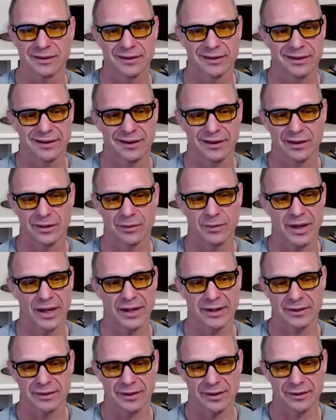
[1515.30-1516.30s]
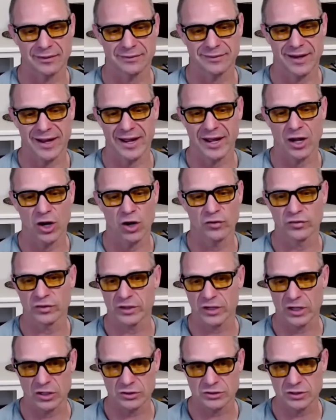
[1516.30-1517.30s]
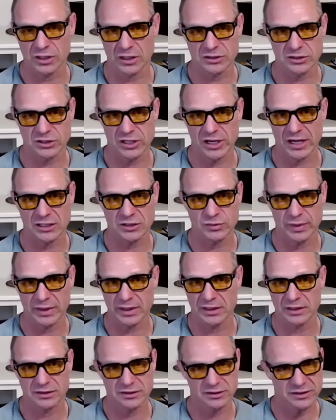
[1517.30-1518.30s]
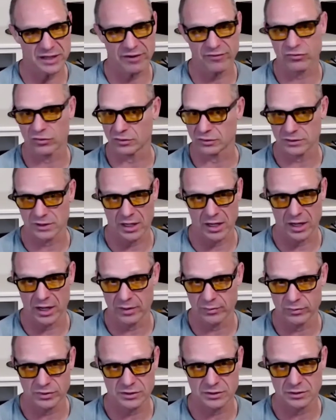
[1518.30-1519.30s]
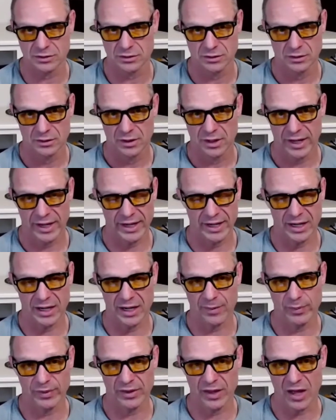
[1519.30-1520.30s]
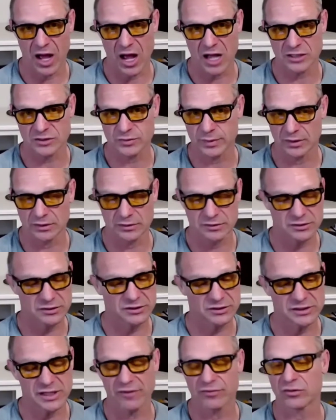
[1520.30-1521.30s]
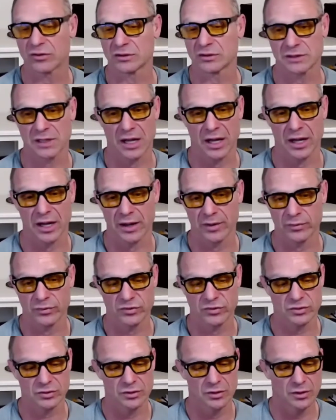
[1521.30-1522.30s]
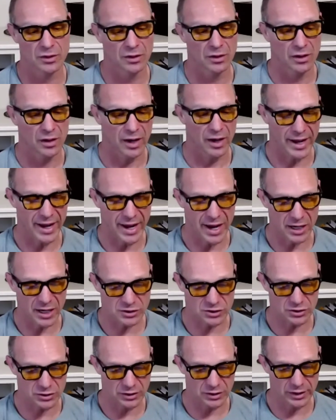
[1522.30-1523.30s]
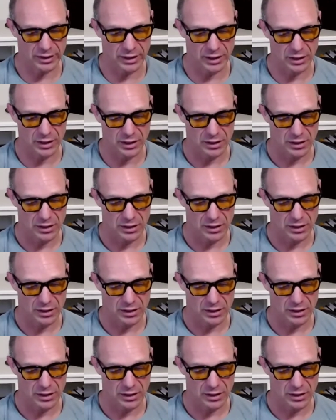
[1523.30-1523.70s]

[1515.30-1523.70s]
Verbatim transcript: um, I I overdosed on GHB several times. I ended up in the hospital several times. I actually.